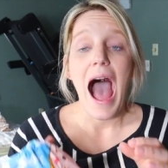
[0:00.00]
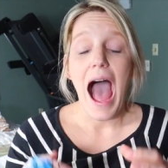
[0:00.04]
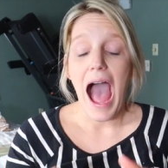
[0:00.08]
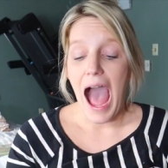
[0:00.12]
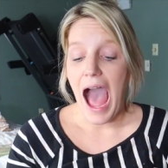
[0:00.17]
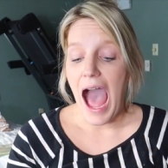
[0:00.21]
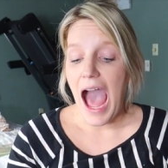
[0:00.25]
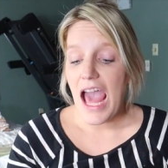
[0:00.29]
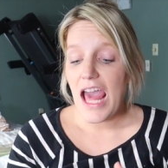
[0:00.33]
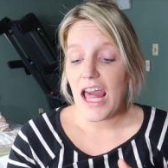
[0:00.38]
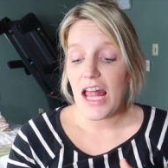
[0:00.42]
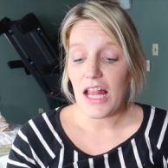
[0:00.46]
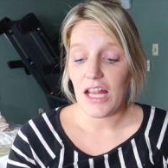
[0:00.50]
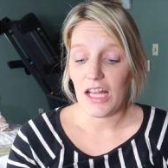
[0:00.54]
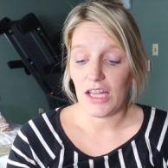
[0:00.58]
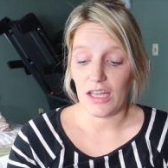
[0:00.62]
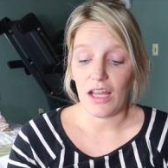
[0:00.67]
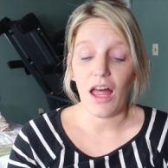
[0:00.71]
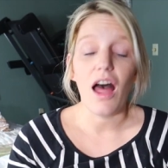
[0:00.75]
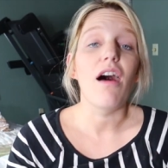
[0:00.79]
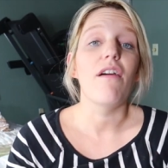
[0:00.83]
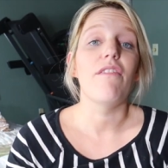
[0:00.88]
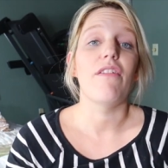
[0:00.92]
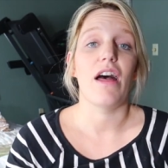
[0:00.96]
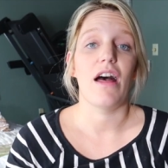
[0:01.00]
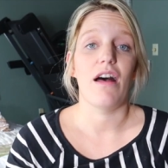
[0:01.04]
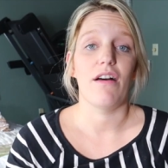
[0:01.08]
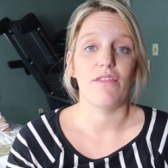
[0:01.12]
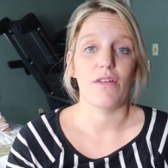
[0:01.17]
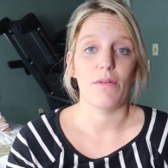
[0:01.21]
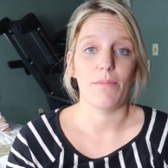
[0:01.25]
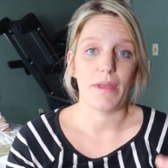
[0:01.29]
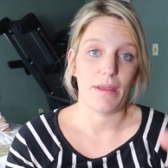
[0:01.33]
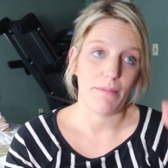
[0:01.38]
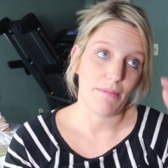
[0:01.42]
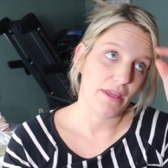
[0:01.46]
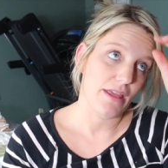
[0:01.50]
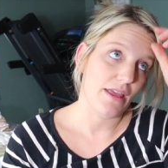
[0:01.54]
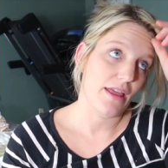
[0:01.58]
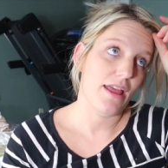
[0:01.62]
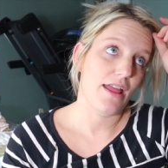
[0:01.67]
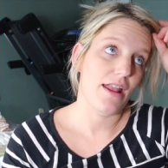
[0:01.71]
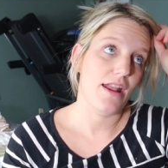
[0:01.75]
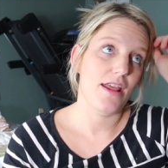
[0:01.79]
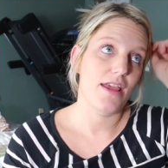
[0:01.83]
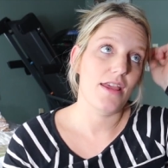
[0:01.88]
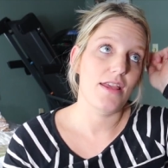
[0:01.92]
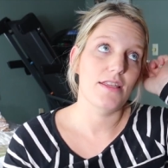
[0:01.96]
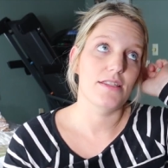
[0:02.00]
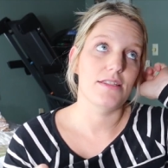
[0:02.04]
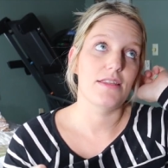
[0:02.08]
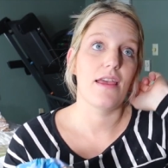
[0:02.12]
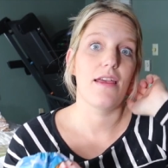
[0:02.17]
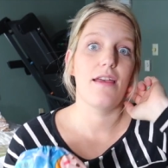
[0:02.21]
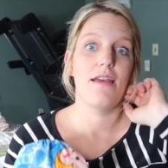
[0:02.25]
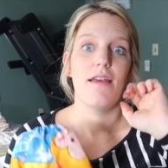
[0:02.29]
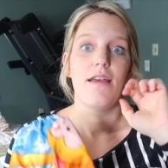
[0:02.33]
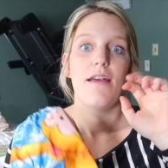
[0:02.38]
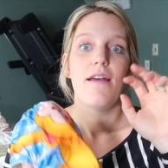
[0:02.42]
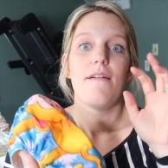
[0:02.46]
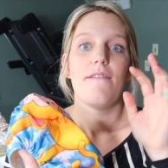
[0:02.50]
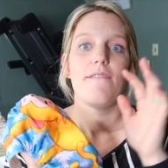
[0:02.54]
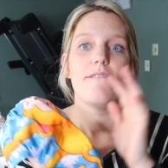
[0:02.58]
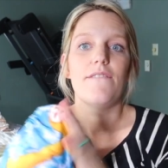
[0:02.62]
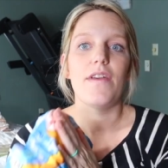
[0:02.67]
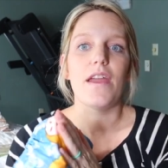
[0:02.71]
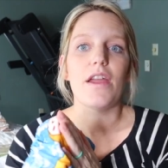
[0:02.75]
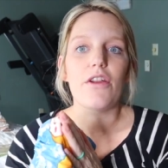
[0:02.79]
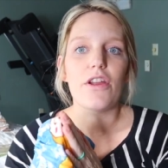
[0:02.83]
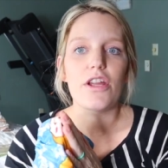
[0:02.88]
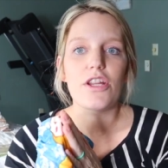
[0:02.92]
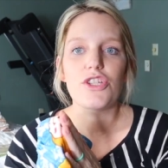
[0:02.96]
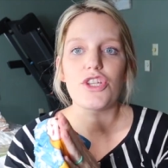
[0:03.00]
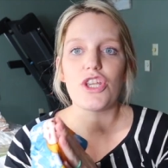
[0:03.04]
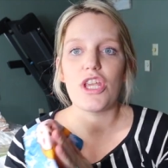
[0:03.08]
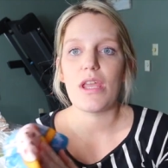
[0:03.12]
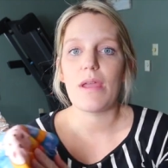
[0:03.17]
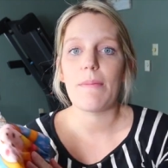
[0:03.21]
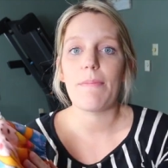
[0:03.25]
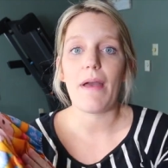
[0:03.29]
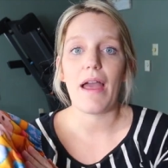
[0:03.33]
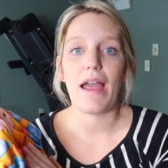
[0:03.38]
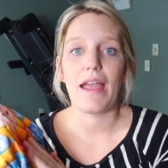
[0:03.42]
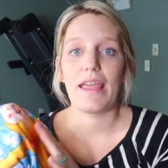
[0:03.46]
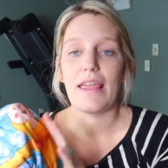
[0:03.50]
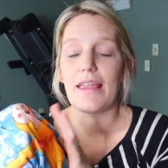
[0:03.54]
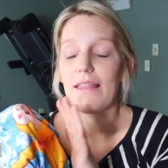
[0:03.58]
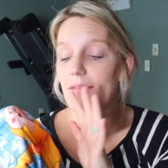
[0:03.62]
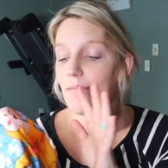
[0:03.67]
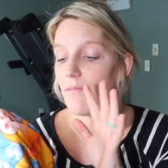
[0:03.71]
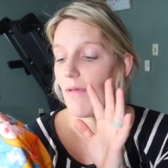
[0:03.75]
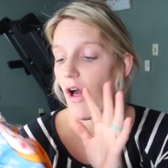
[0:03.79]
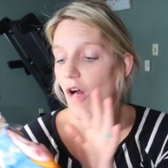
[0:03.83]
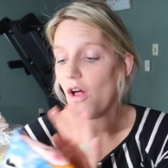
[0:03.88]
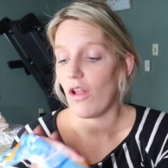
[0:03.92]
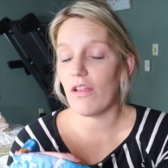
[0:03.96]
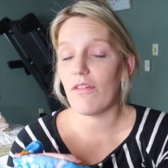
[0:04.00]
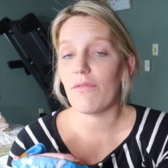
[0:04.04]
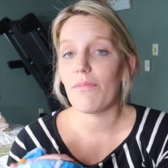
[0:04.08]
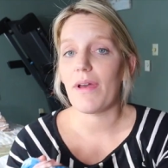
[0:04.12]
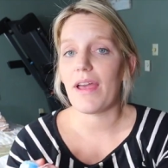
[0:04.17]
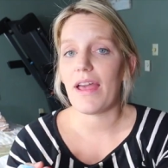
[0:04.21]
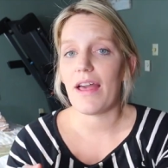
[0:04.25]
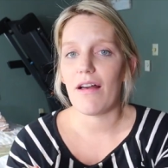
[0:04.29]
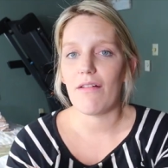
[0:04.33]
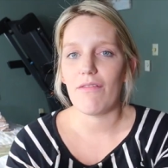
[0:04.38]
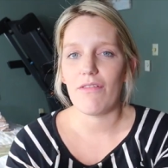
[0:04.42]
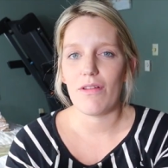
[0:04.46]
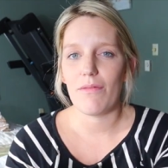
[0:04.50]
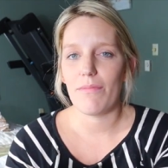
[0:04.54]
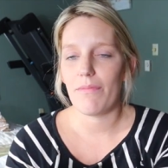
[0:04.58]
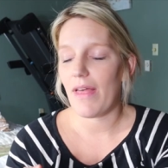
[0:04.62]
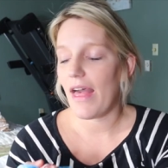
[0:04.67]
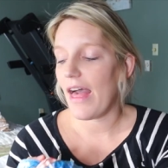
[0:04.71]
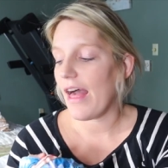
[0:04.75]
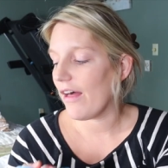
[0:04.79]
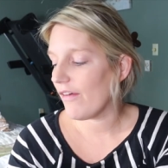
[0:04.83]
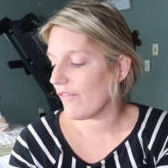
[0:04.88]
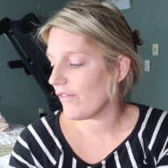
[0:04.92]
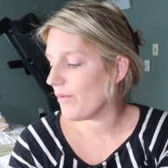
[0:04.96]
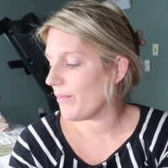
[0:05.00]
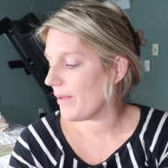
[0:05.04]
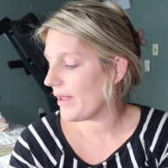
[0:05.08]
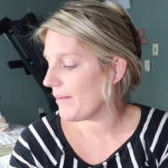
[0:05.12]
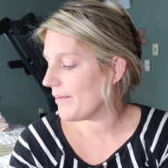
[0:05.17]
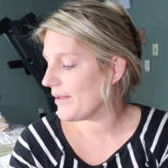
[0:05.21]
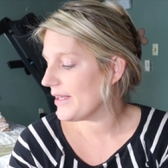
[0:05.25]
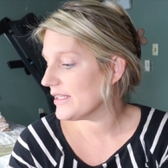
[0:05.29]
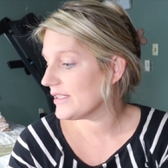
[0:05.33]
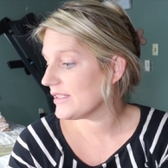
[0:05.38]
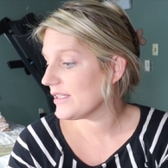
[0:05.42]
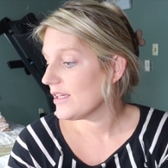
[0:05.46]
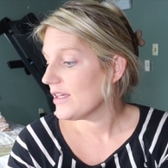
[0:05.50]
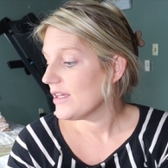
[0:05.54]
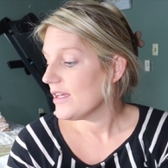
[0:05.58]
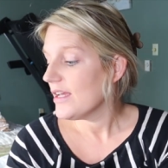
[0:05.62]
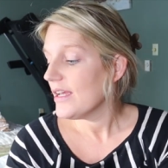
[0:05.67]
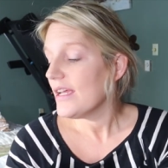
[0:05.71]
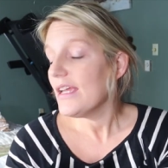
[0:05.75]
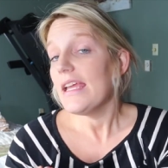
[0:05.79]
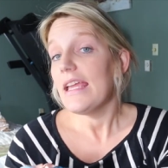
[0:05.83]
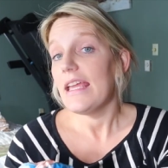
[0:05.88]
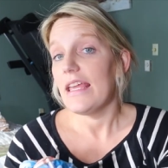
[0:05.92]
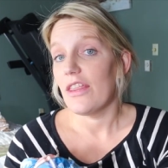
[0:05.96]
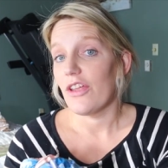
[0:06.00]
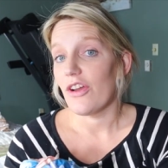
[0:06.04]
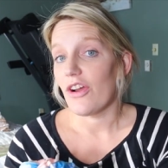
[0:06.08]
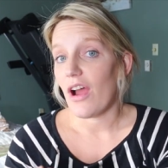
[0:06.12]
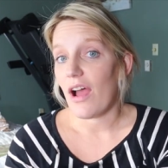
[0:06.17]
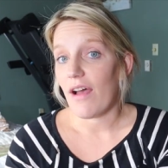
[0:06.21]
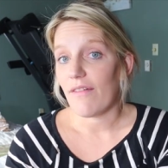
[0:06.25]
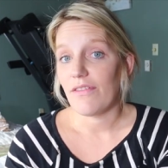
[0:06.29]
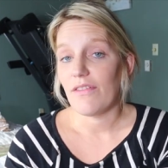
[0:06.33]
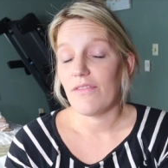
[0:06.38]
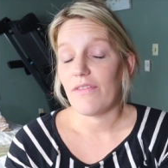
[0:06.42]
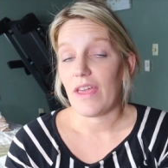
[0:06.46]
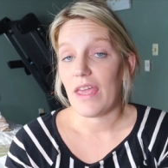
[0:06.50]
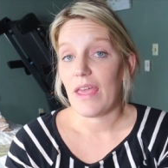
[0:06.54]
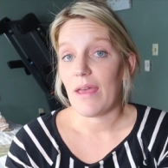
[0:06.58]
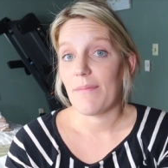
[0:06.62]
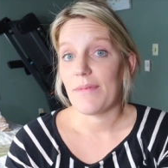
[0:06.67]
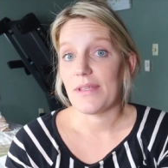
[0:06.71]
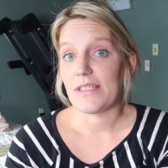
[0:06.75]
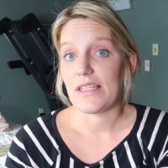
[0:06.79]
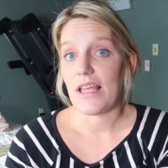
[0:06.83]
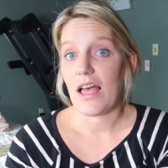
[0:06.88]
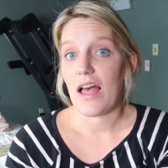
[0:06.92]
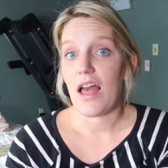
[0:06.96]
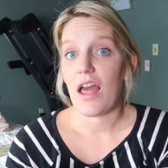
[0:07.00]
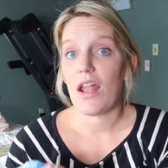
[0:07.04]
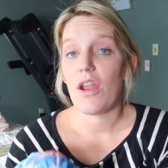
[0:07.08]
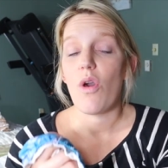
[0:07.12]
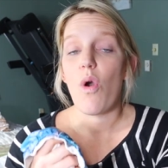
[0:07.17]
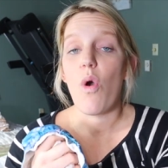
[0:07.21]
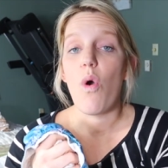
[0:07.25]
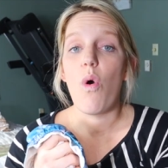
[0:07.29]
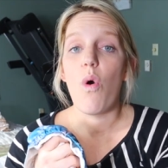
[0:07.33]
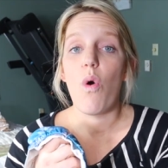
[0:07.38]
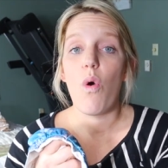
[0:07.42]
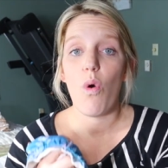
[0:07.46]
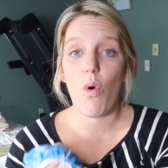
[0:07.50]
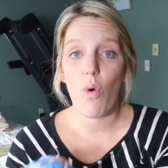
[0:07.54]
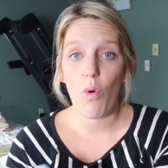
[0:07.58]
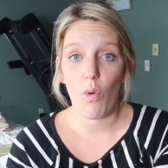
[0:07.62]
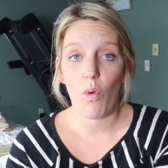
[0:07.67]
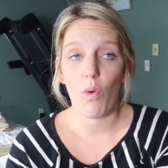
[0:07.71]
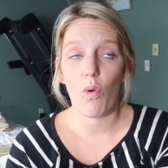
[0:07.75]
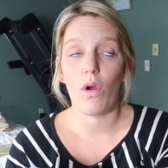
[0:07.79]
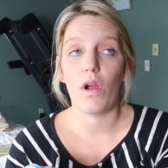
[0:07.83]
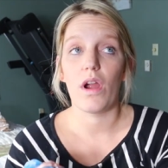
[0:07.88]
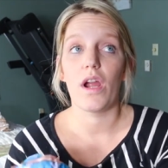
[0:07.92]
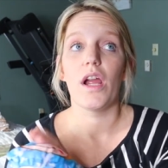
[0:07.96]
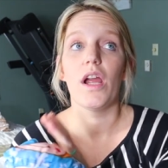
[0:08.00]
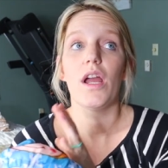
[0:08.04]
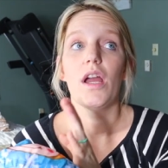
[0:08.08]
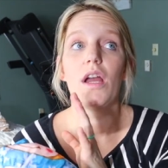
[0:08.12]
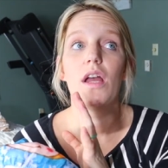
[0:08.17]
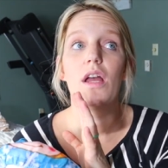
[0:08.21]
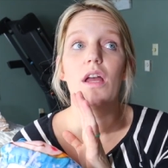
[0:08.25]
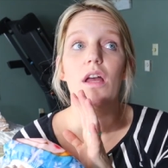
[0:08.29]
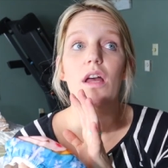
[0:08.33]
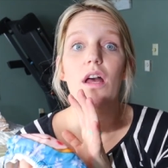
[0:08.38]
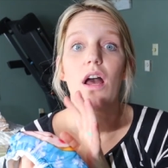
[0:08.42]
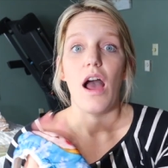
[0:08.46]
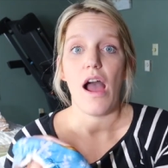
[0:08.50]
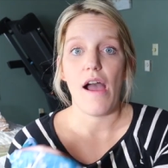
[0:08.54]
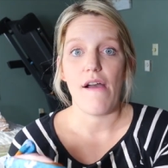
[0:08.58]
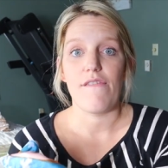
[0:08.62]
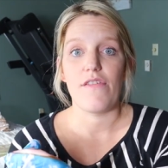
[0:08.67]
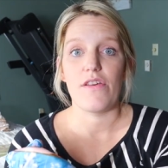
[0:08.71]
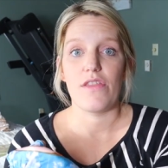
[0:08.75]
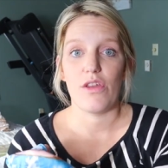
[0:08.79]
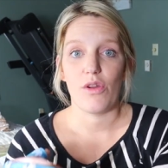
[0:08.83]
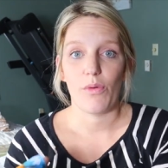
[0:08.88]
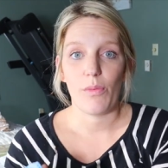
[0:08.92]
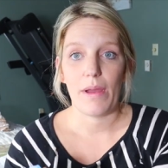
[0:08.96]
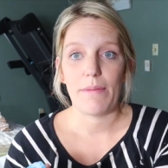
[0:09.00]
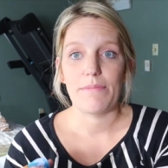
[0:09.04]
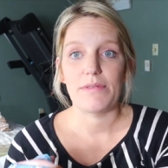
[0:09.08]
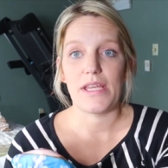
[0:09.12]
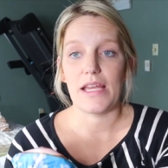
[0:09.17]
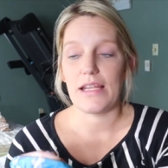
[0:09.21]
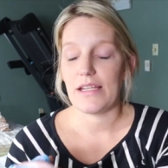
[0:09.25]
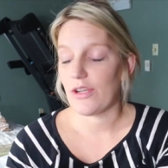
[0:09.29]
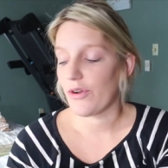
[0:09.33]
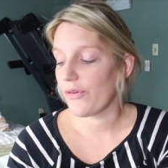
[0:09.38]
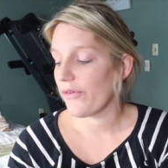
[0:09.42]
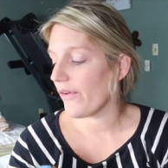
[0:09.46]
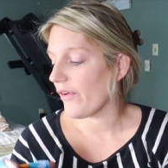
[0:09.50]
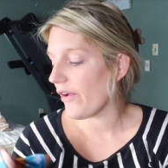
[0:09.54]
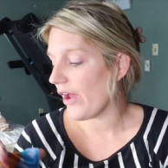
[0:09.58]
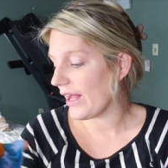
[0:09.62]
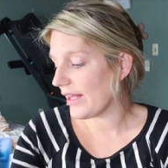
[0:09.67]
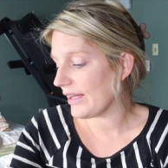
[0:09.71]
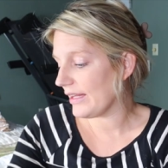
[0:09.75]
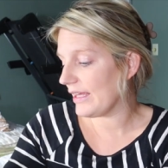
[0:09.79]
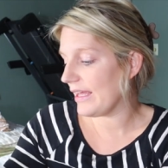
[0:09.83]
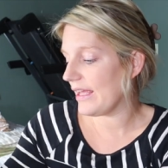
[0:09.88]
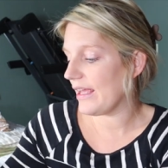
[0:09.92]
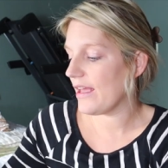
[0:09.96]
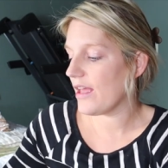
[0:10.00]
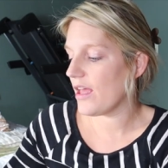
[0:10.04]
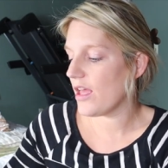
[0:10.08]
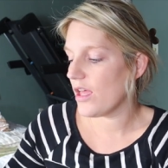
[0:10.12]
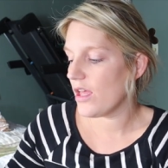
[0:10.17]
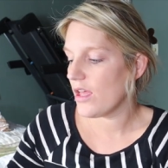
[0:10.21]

I love Alva Baby. It is very cheap. I get all of my Alva, Alva Babies either off of Amazon or off of their website directly.